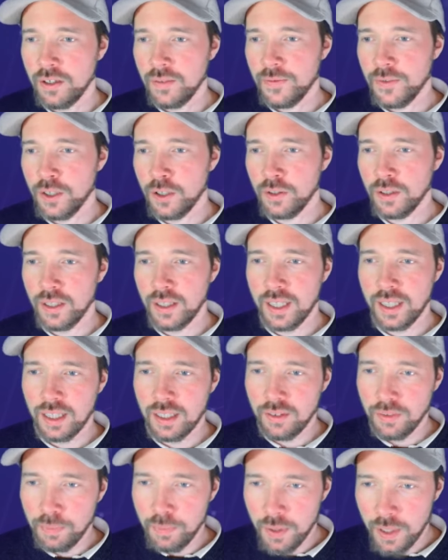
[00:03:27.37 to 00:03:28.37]
So the
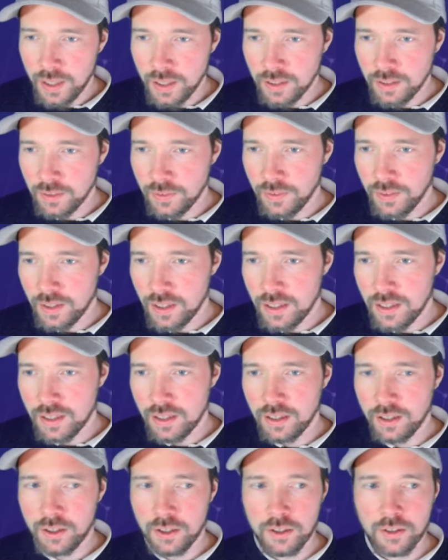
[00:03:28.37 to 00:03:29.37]
negative part of this
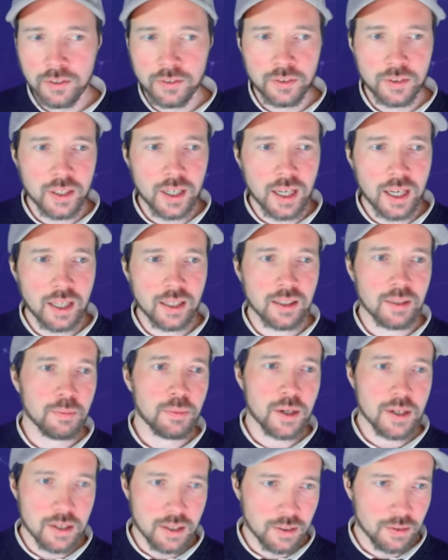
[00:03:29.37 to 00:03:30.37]
curve and the
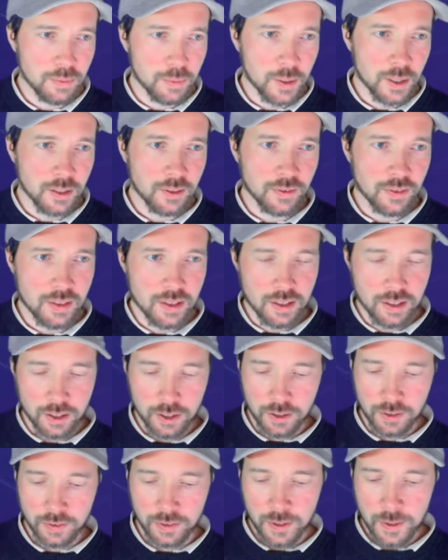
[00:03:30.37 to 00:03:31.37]
positive part of this curve.